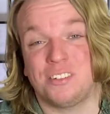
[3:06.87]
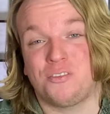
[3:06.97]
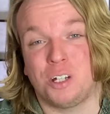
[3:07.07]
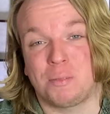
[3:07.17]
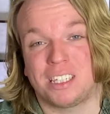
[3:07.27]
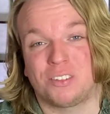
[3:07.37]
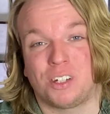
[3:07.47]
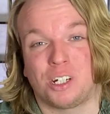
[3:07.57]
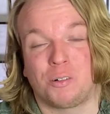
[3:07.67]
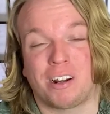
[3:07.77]
of filming this
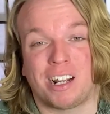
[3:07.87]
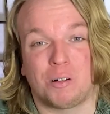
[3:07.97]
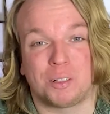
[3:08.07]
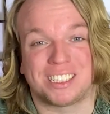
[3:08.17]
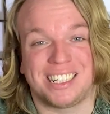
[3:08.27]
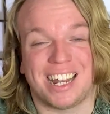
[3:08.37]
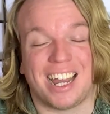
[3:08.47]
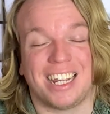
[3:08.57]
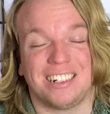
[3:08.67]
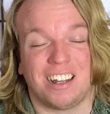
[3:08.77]
video, we are at almost
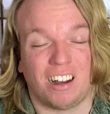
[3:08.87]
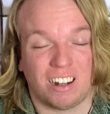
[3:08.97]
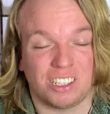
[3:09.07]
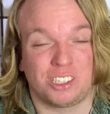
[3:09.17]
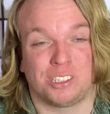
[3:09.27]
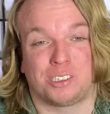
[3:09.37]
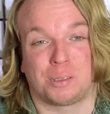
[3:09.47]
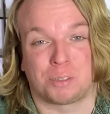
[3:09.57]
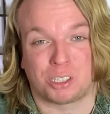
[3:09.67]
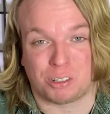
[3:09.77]
900
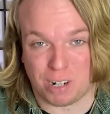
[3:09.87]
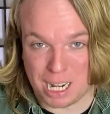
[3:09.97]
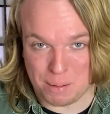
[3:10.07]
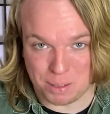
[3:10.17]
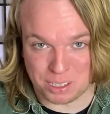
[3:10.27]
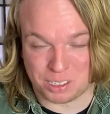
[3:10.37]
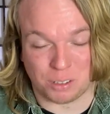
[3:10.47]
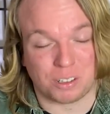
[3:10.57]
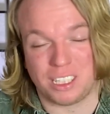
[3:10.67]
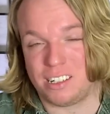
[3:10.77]
subscribers,
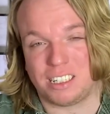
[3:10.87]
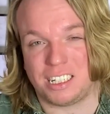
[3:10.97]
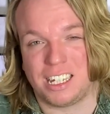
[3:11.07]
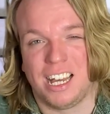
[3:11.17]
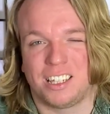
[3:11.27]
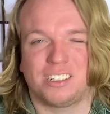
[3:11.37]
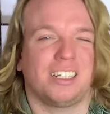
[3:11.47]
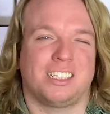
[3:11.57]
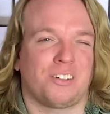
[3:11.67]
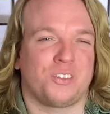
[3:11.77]
so clearly there's at
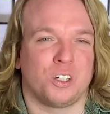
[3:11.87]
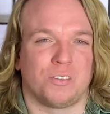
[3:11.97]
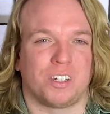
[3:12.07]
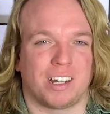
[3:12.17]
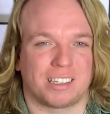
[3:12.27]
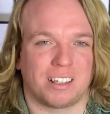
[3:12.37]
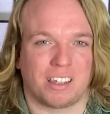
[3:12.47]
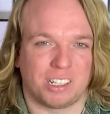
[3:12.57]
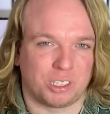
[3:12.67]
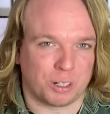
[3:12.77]
least a few of you out there
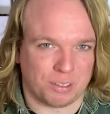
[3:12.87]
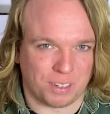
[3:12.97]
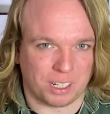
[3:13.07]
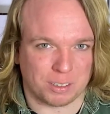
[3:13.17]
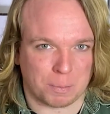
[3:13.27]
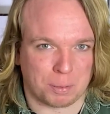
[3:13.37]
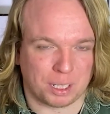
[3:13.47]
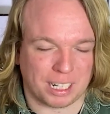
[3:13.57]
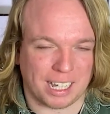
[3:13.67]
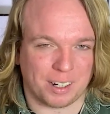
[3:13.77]
that enjoy the videos I'm
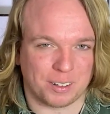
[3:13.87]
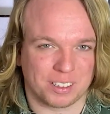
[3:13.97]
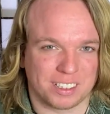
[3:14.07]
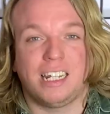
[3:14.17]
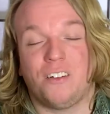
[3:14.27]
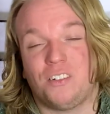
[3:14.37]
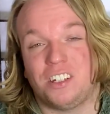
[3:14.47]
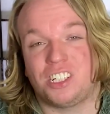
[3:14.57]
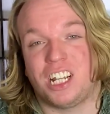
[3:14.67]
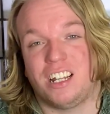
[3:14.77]
putting out. Now for the
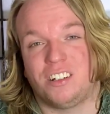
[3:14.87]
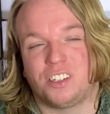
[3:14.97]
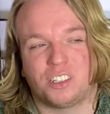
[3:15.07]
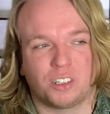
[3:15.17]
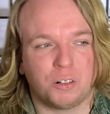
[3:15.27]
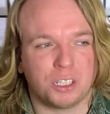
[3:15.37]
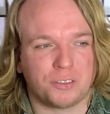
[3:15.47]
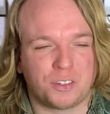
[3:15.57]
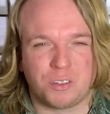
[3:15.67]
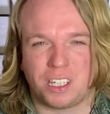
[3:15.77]
channel, there's always a
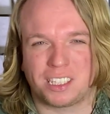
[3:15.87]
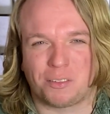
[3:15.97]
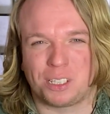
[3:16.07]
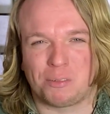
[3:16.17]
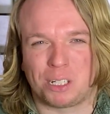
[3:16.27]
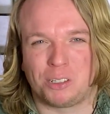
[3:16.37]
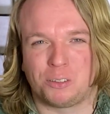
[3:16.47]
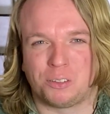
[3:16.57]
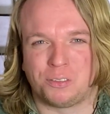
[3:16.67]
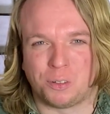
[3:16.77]
few things I really wanted
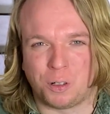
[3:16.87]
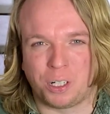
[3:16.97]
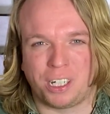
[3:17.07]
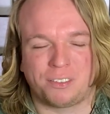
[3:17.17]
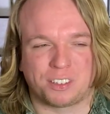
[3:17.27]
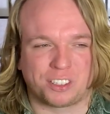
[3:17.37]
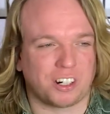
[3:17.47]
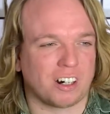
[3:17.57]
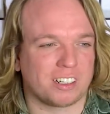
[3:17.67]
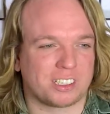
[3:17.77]
to avoid. For
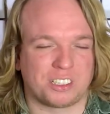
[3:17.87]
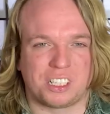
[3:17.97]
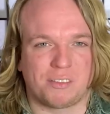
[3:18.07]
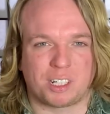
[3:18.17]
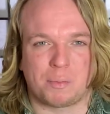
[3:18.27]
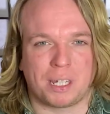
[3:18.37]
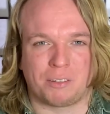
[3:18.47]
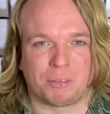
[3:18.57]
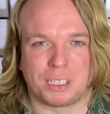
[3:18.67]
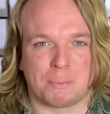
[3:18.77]
starters, there's never going to be any
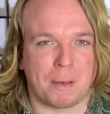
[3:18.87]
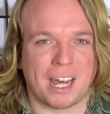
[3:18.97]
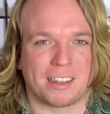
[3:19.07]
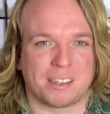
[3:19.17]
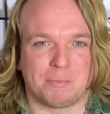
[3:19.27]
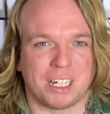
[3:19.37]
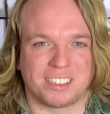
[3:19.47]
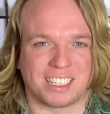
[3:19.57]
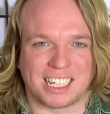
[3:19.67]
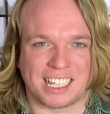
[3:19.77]
really bad thumbnails like